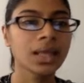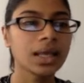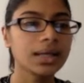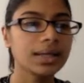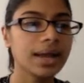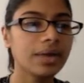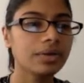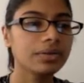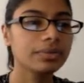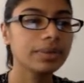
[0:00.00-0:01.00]
Now,
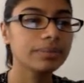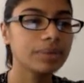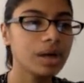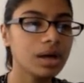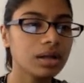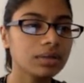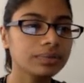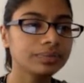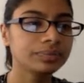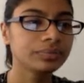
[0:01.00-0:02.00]
for my ball,
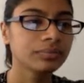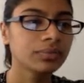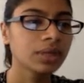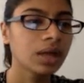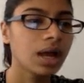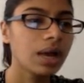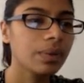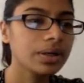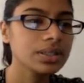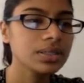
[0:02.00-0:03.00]
I
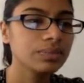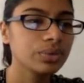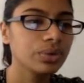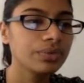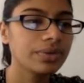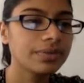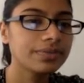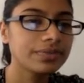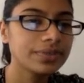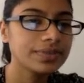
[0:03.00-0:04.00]
want it to move
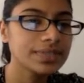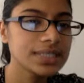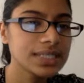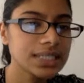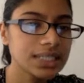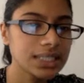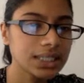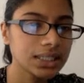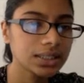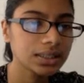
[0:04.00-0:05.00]

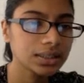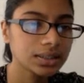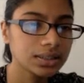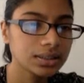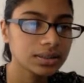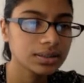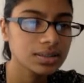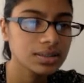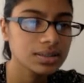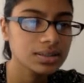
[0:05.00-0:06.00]
15
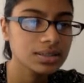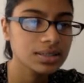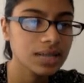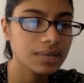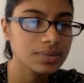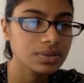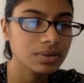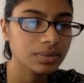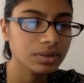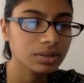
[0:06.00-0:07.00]
steps. So I'm
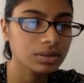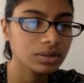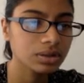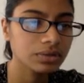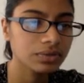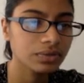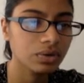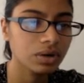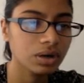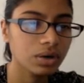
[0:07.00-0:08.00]
going to look
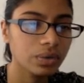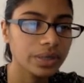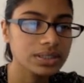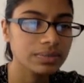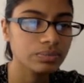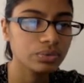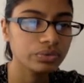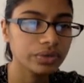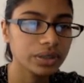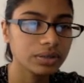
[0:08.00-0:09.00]
for a way to move
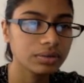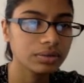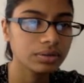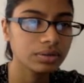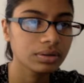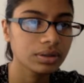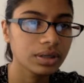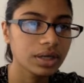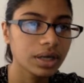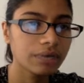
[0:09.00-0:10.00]
it.
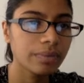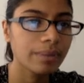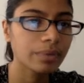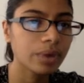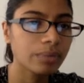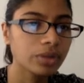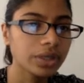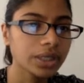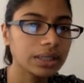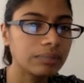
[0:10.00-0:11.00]
And remember, I'm looking
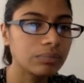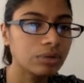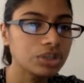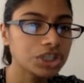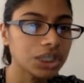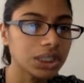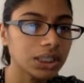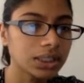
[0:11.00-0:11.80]
in motion.